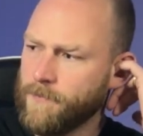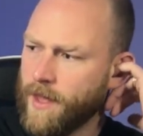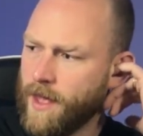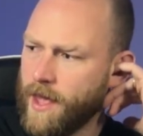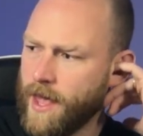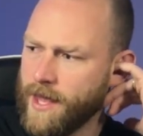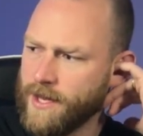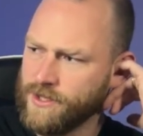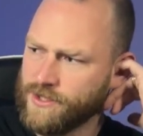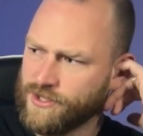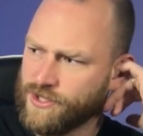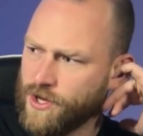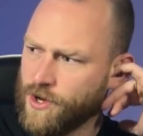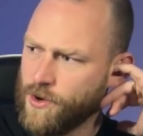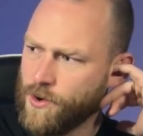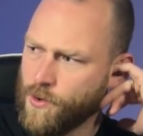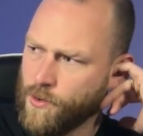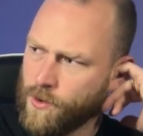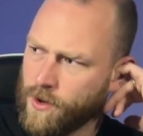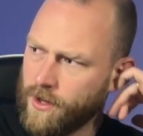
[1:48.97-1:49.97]
And
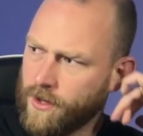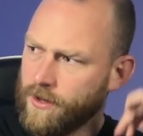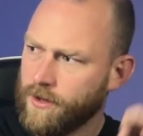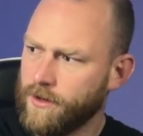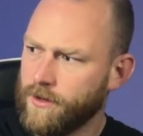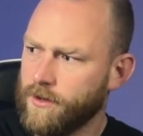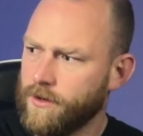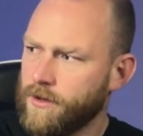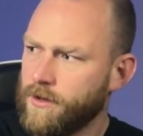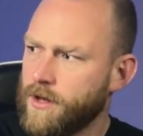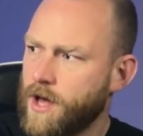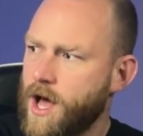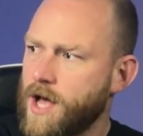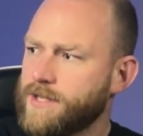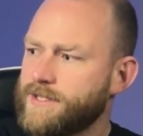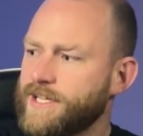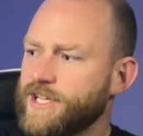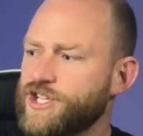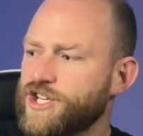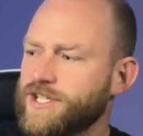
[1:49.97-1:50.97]
so,
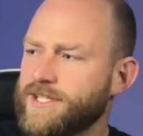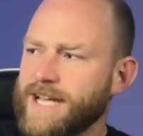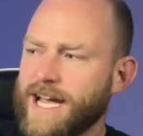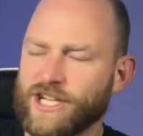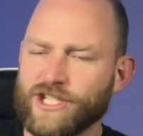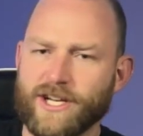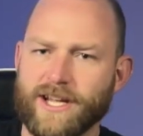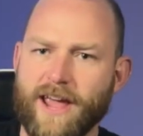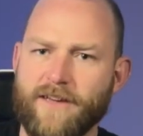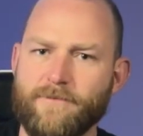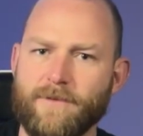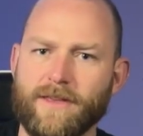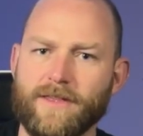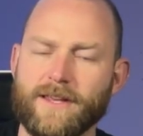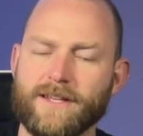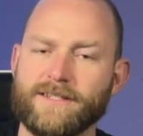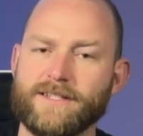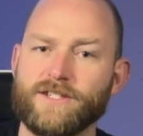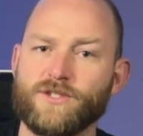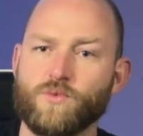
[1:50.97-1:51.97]
CGS actually gave me
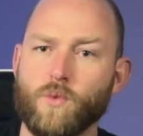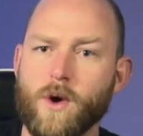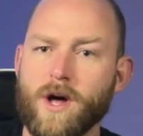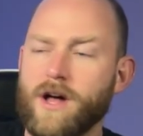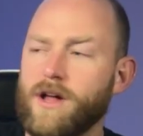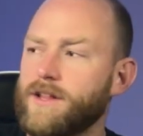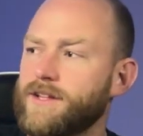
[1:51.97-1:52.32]
this as well.